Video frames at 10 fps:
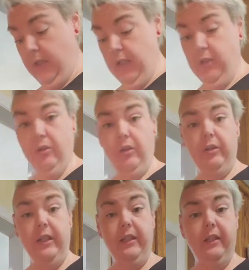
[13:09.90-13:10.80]
And they're going to
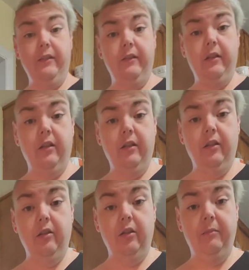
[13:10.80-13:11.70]
look like this.
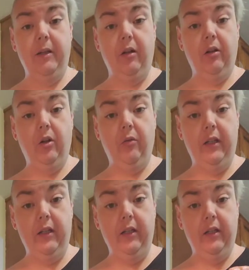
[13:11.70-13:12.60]
They're going to be all
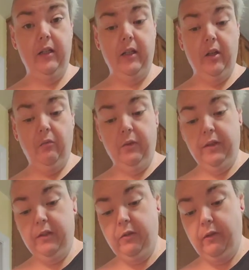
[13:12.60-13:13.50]
coated with
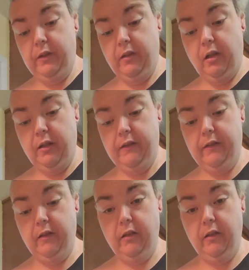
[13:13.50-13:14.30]
the soy sauce,